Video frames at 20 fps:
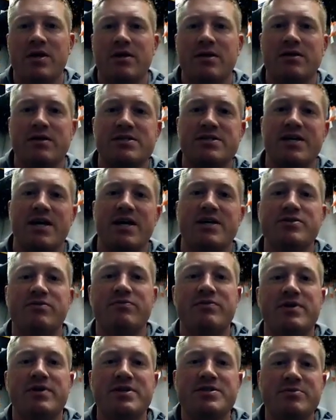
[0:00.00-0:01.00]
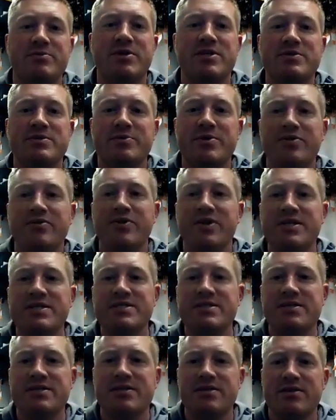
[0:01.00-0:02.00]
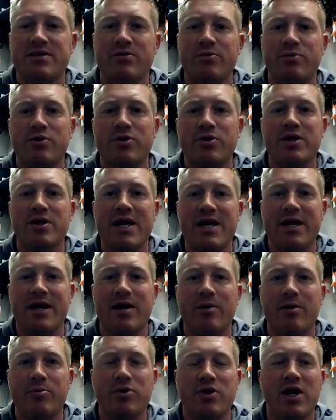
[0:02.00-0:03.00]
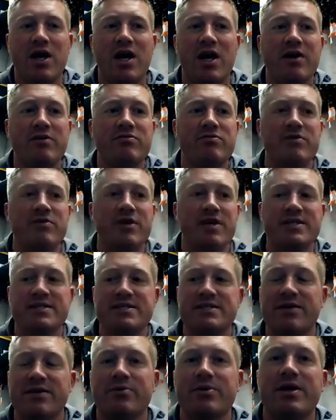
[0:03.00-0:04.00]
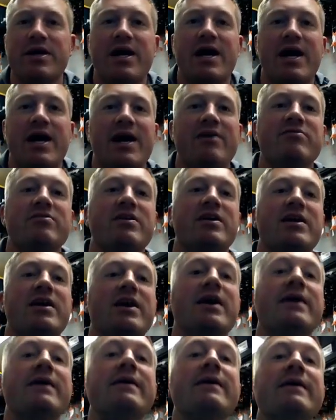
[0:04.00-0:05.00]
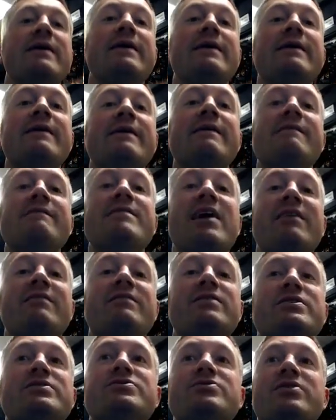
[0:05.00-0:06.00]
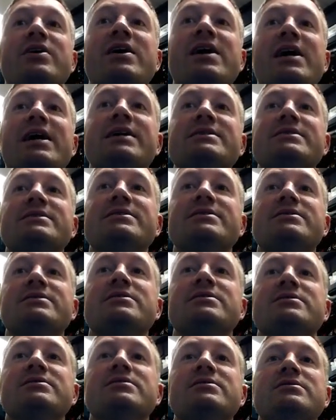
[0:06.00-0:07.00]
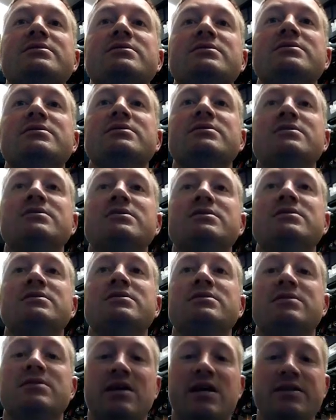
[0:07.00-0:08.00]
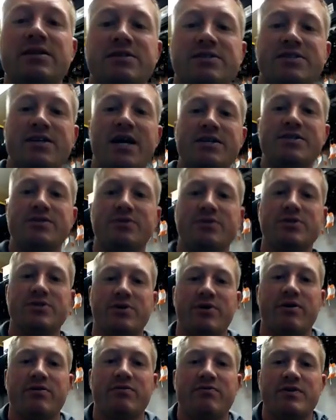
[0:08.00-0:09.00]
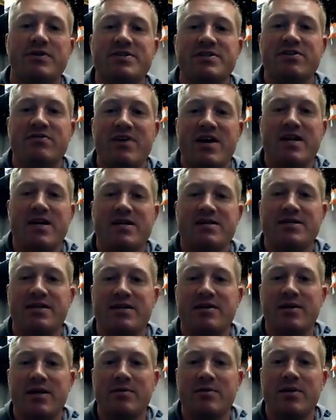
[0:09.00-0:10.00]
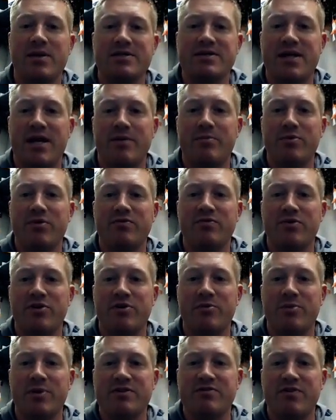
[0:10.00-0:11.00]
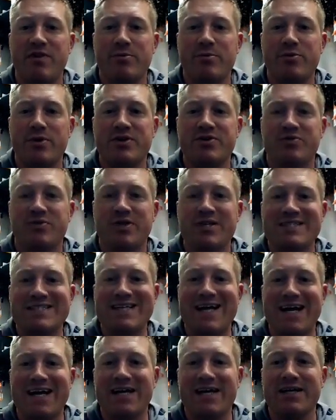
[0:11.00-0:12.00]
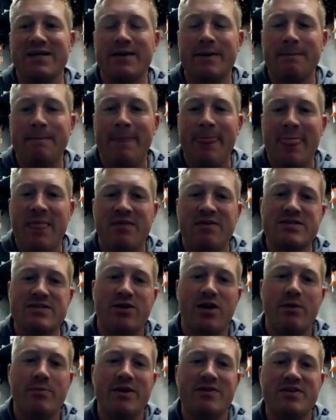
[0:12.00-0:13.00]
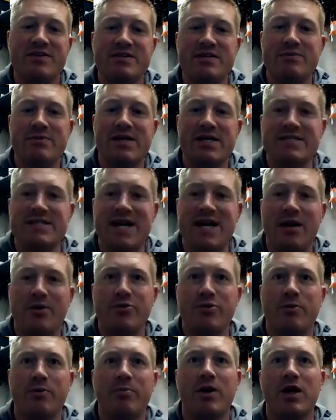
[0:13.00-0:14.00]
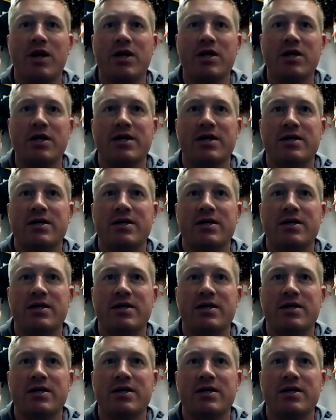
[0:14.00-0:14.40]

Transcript: the schedule for Ninja Ball has been released. There were a couple conflicts that we have addressed on the schedule. So our first event is it's got moved a little bit. It's February 22nd. These will all be at the DBS Outdoor Park.